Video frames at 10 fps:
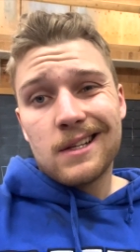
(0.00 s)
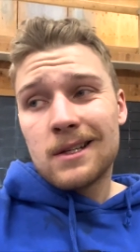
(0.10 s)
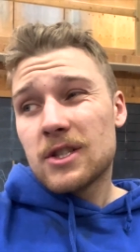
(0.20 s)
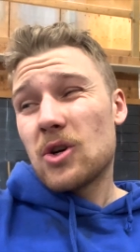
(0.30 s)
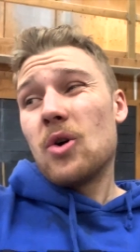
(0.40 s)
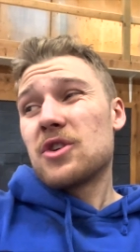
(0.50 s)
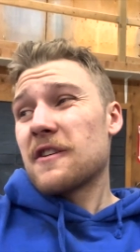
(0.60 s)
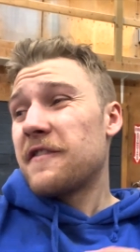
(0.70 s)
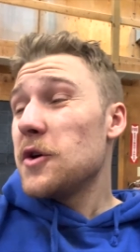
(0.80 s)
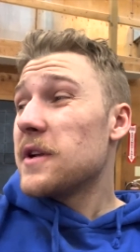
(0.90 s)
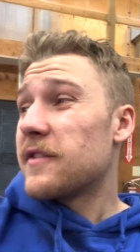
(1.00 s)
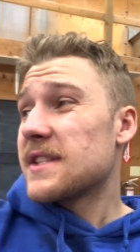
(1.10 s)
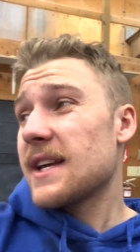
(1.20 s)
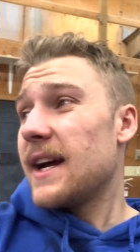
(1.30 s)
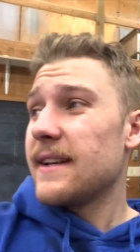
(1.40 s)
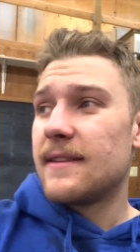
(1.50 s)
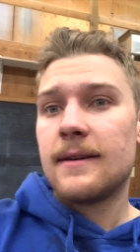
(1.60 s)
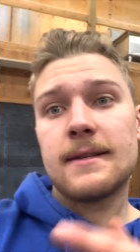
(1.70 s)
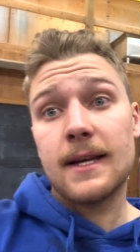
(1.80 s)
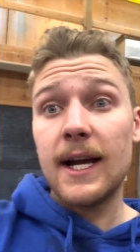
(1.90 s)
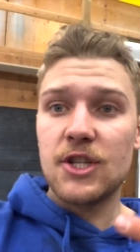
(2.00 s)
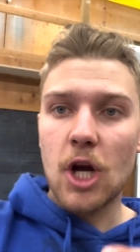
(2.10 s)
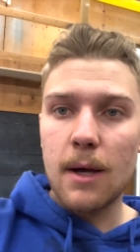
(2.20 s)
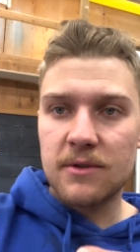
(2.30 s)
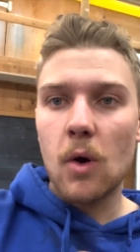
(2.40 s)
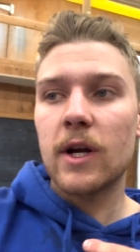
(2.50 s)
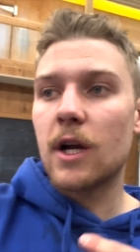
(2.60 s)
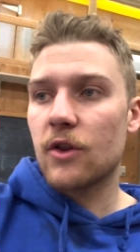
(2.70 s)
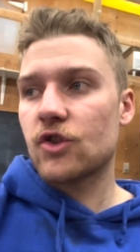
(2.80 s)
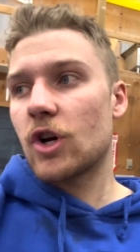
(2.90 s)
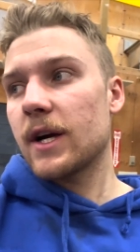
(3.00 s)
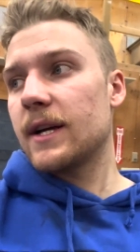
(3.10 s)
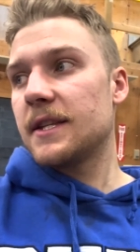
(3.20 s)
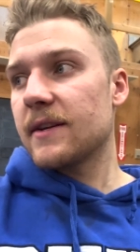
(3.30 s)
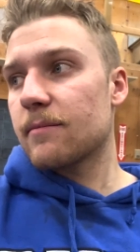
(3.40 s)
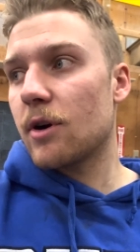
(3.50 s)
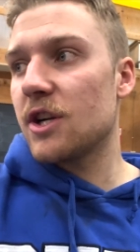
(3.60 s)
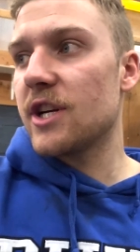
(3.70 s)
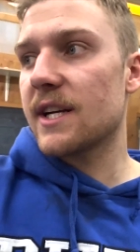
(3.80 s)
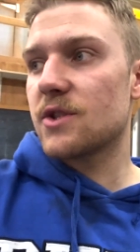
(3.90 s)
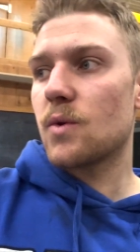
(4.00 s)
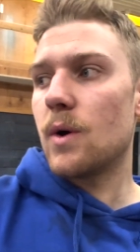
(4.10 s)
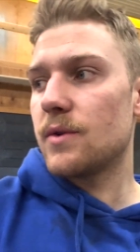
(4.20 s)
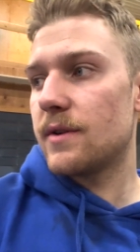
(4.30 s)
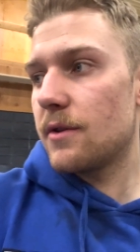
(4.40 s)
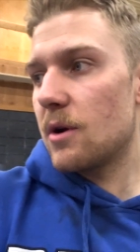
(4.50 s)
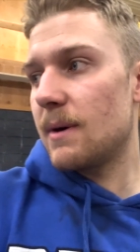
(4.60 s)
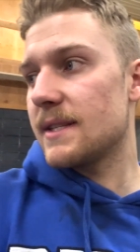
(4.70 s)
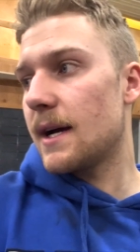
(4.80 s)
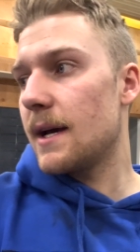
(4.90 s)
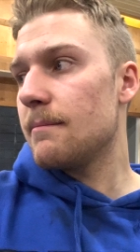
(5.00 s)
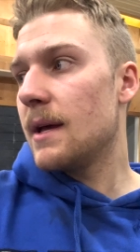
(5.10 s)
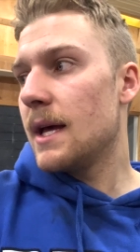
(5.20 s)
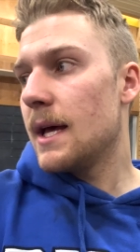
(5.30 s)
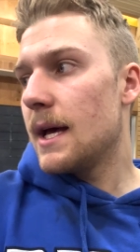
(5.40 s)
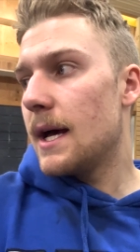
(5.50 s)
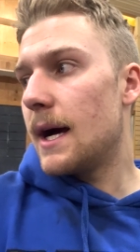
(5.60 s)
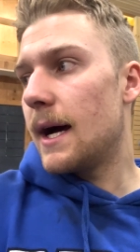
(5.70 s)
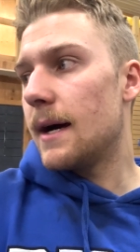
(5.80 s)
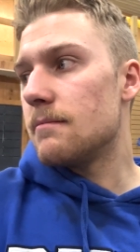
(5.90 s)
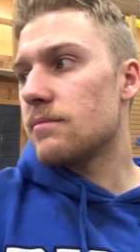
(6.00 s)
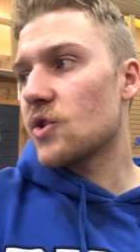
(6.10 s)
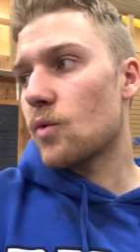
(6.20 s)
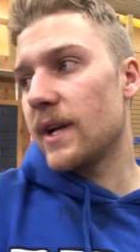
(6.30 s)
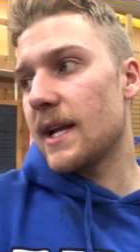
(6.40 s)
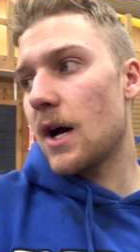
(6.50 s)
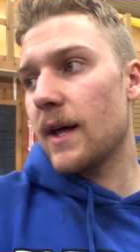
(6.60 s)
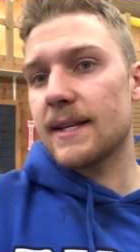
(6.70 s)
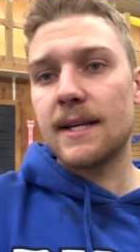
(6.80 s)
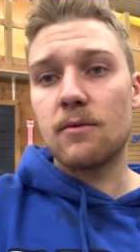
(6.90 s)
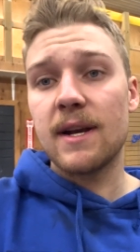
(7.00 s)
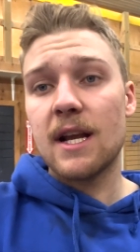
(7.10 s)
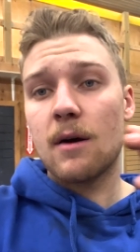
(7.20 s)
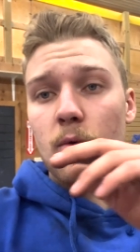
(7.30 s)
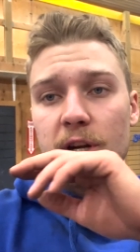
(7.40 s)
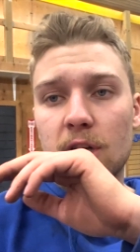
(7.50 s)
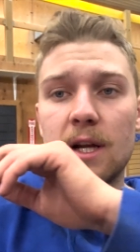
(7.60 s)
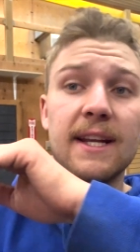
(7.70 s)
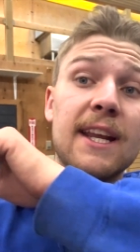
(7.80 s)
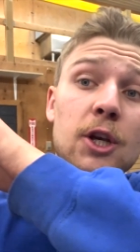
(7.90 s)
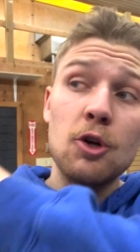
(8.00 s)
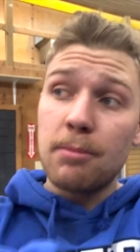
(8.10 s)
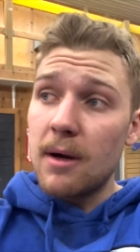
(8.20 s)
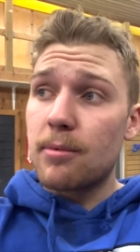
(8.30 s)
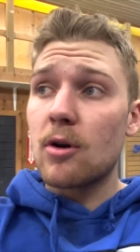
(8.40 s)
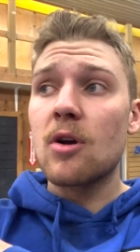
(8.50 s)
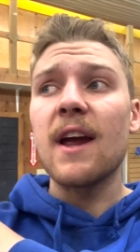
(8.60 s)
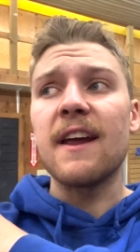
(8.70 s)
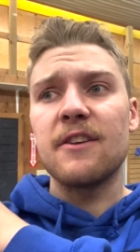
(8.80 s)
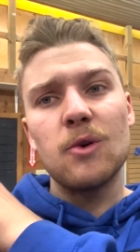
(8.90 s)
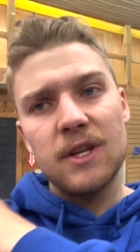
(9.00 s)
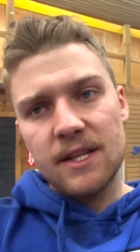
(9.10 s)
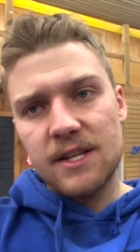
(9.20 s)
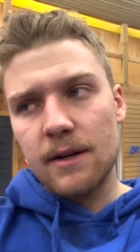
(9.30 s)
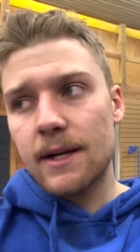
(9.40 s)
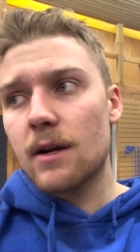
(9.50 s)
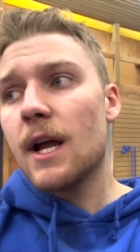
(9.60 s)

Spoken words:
So there's a few different side jobs going on in the truck, different projects throughout my time. So right now, like I said, I'm working on getting a new bumper and doing the interior.